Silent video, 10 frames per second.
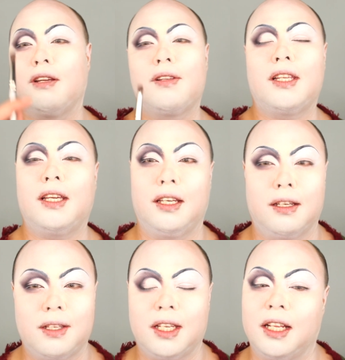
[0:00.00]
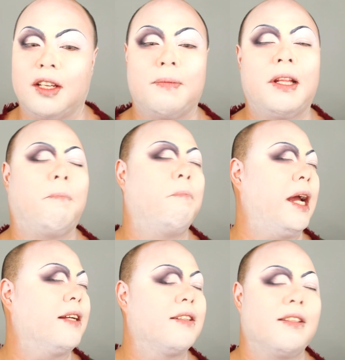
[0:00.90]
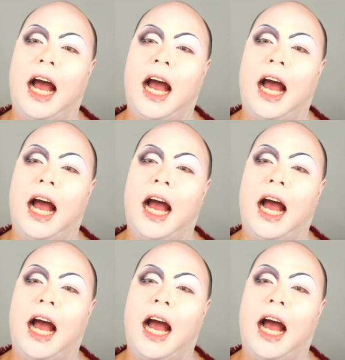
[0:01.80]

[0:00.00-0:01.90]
You see, this will be the best